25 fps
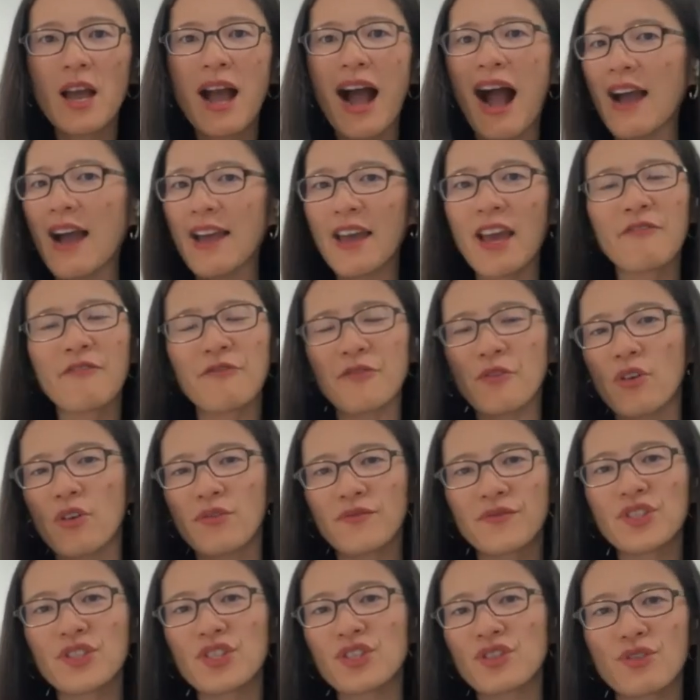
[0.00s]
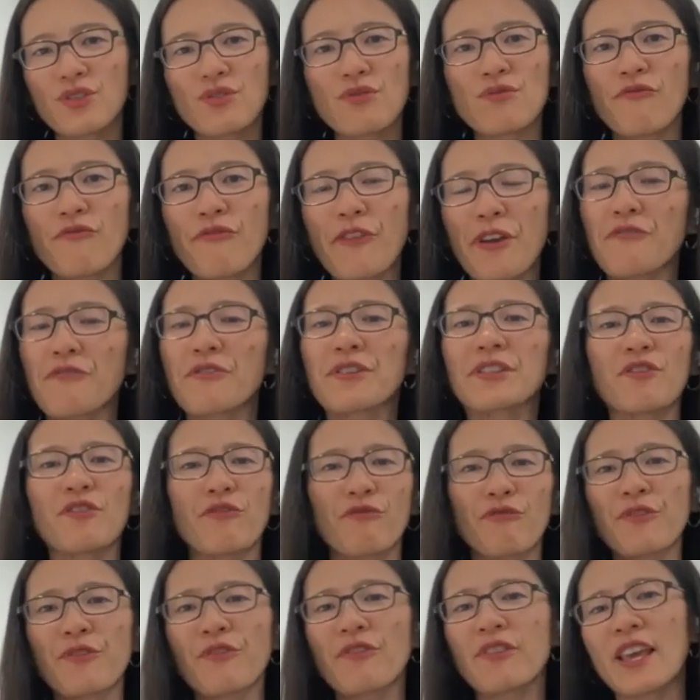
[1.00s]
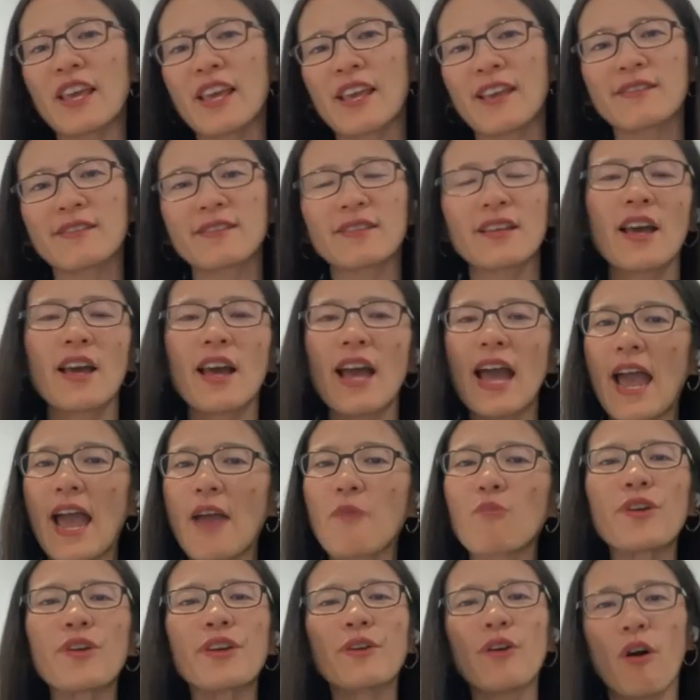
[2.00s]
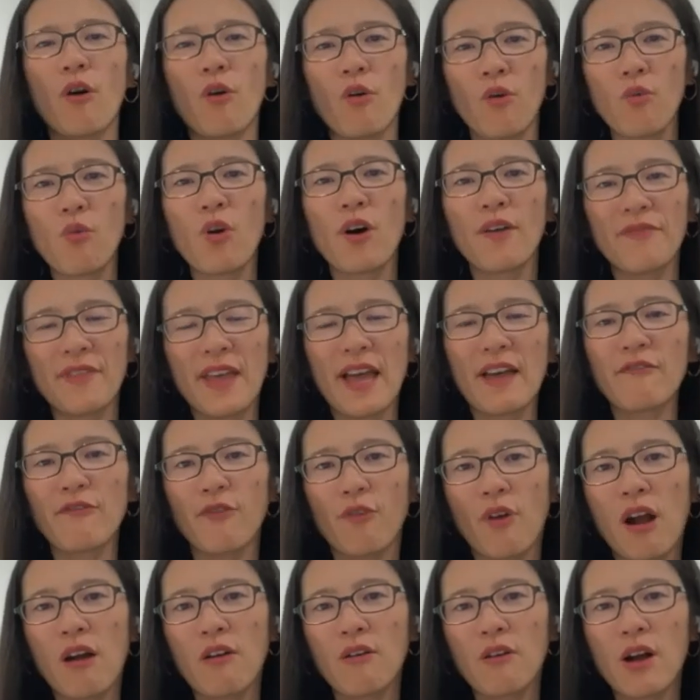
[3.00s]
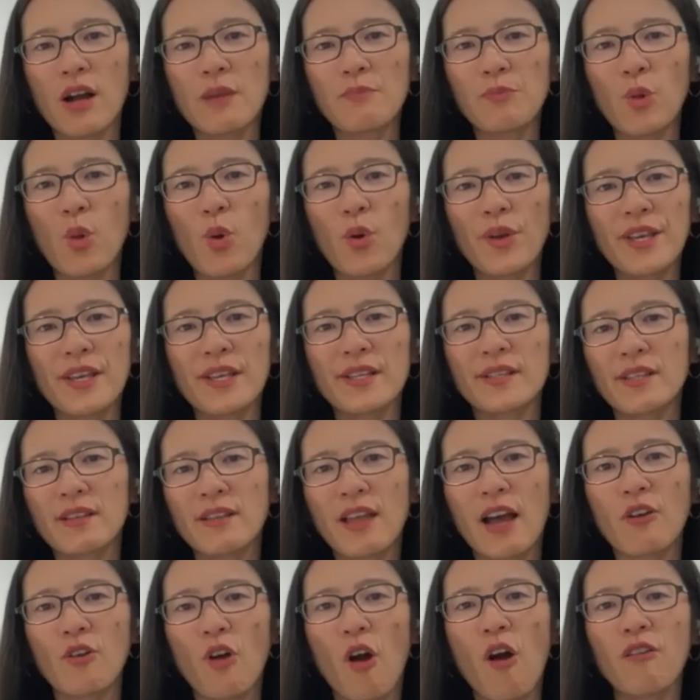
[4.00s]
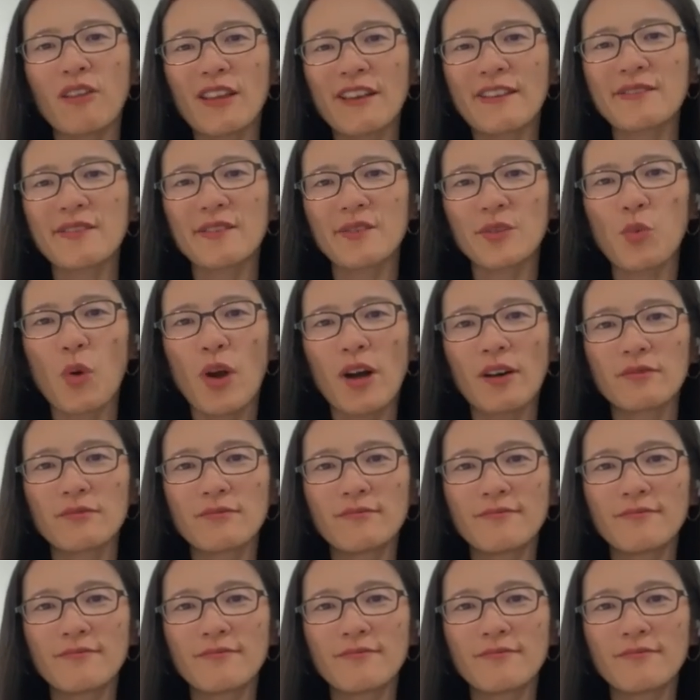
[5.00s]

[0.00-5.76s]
I have gotten to do very different things, and we all want that for our employees and our colleagues as well.